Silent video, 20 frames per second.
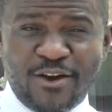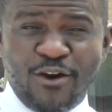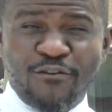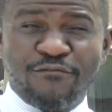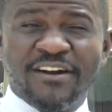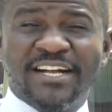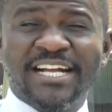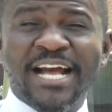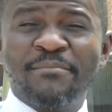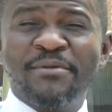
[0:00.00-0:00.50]

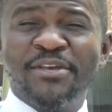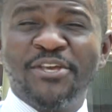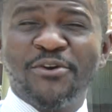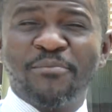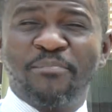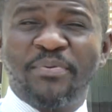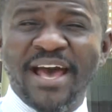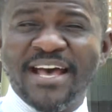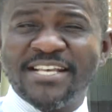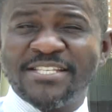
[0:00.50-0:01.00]
Overcoming your
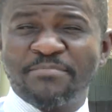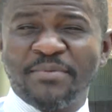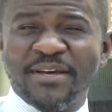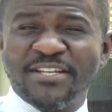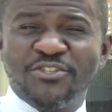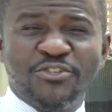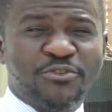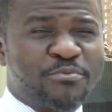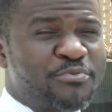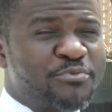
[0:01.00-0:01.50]
past,
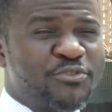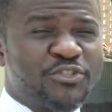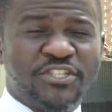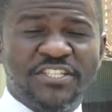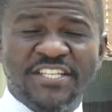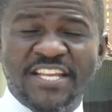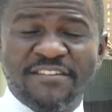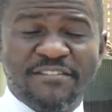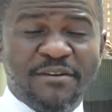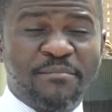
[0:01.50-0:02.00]
but you
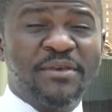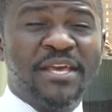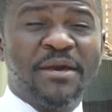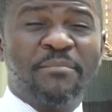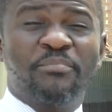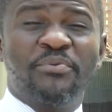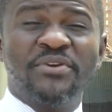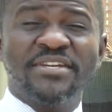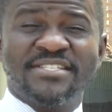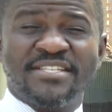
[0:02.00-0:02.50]
should never be a
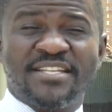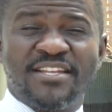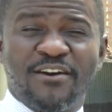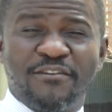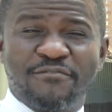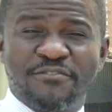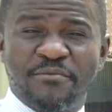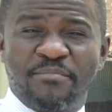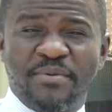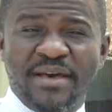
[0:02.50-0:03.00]
prisoner
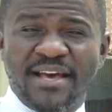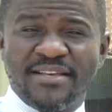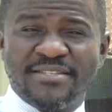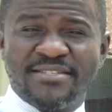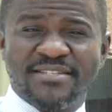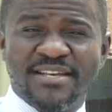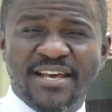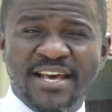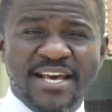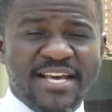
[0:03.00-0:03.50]
of your
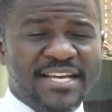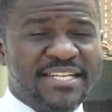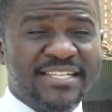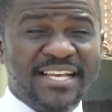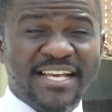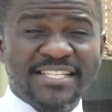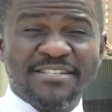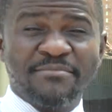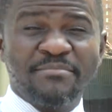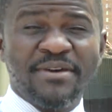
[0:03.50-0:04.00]
past.
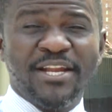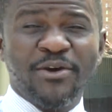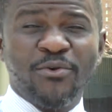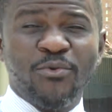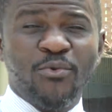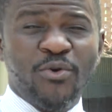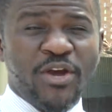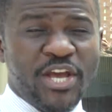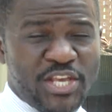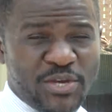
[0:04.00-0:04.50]
Doesn't matter
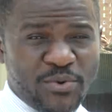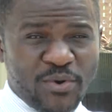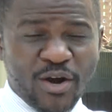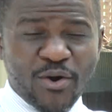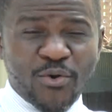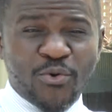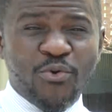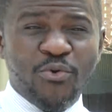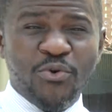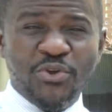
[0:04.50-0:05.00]
where you
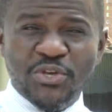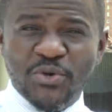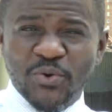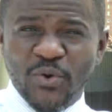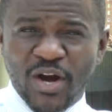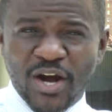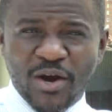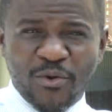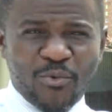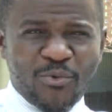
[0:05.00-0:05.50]
are, who you
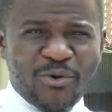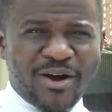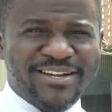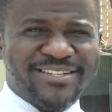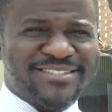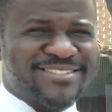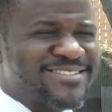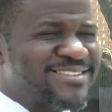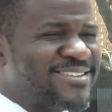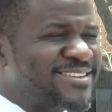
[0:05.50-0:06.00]
are,
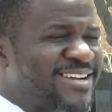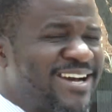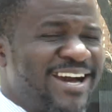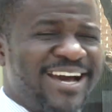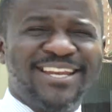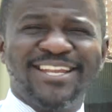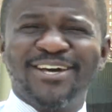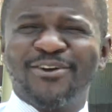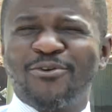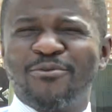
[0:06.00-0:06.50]
what
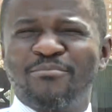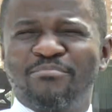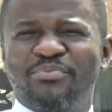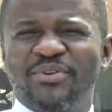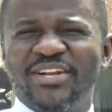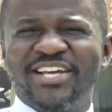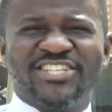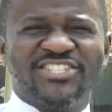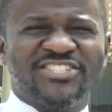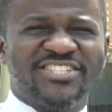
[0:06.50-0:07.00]
color,
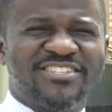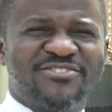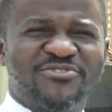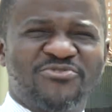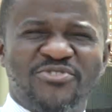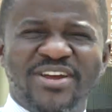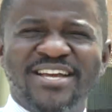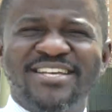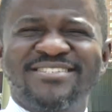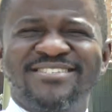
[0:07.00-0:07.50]
complexion,
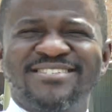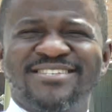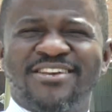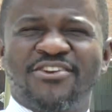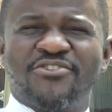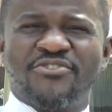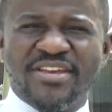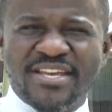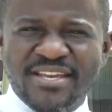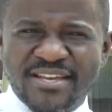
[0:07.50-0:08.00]
race,
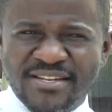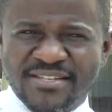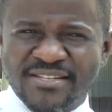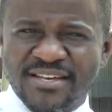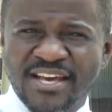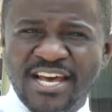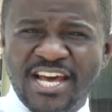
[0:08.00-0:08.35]
creed,